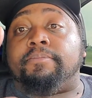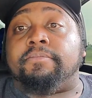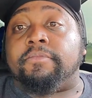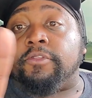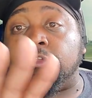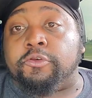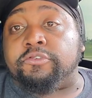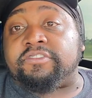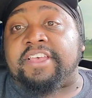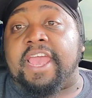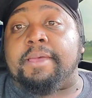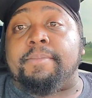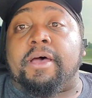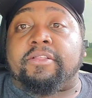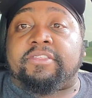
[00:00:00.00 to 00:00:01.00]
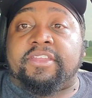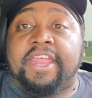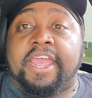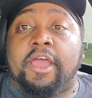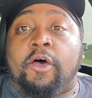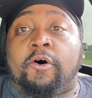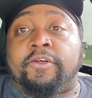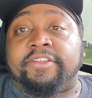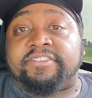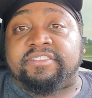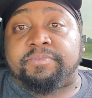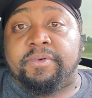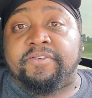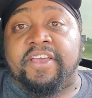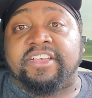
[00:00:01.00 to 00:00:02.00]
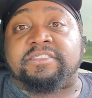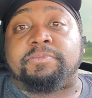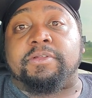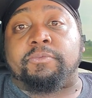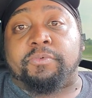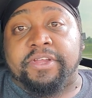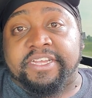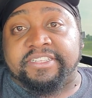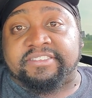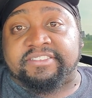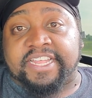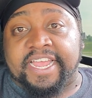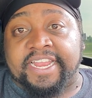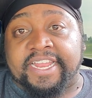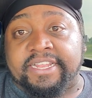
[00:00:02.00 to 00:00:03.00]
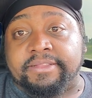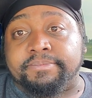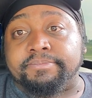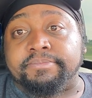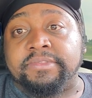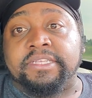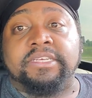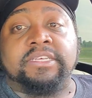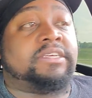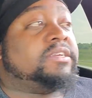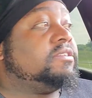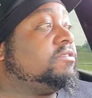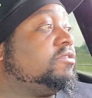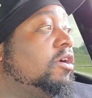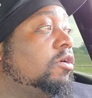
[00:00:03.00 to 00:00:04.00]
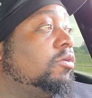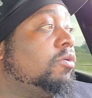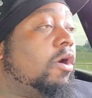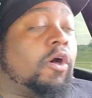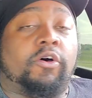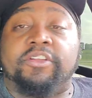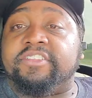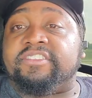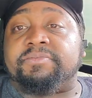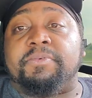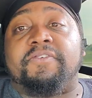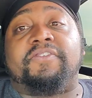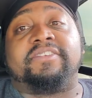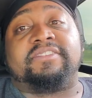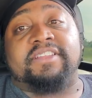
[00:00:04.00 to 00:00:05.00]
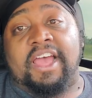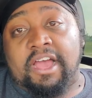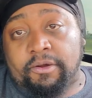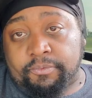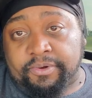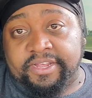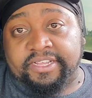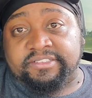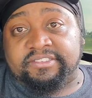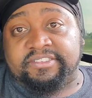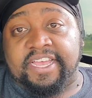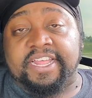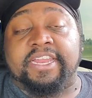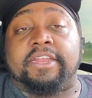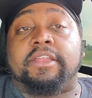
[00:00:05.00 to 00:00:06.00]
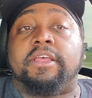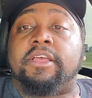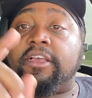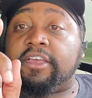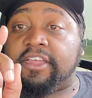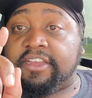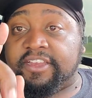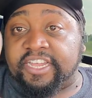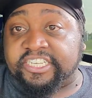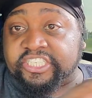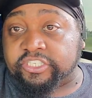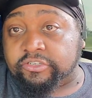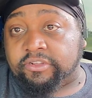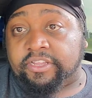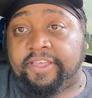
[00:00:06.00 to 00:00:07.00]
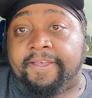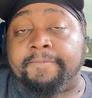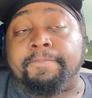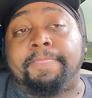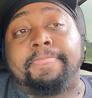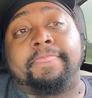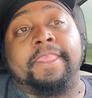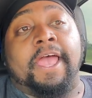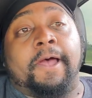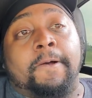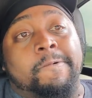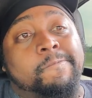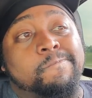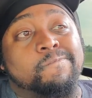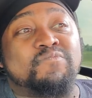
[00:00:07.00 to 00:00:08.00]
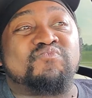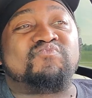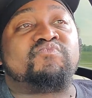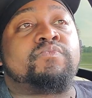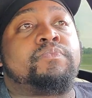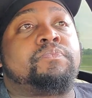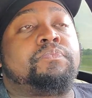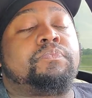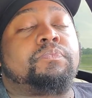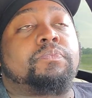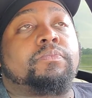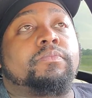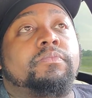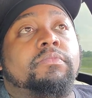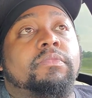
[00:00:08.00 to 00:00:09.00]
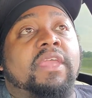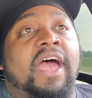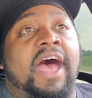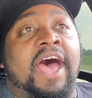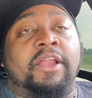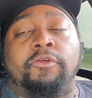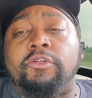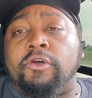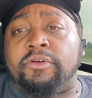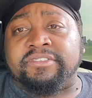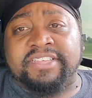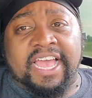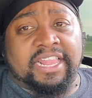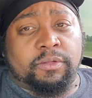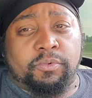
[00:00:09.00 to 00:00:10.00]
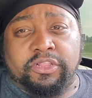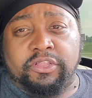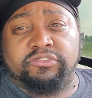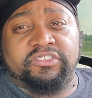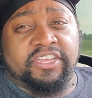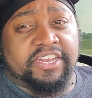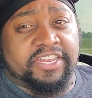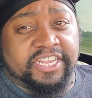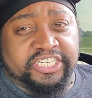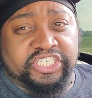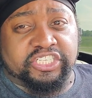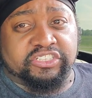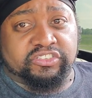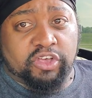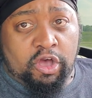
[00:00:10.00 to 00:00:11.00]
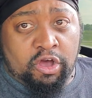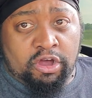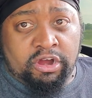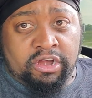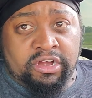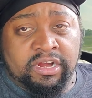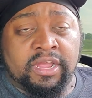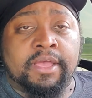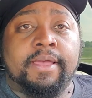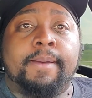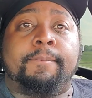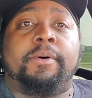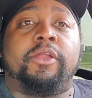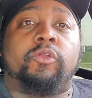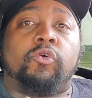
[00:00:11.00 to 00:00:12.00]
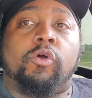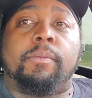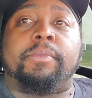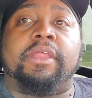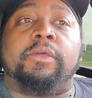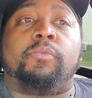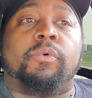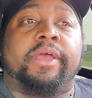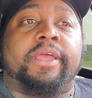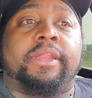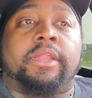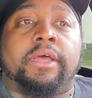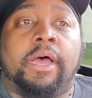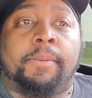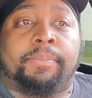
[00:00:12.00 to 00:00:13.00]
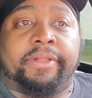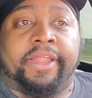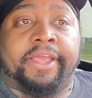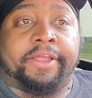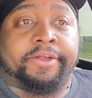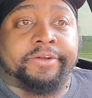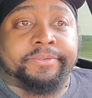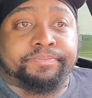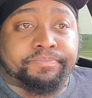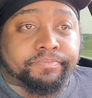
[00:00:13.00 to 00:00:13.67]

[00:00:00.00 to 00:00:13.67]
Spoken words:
news came out today: Aldon Smith has been reinstated. So Aldon Smith is now reinstated conditionally. Now, I don't know exactly what those conditions are, but normally when a player,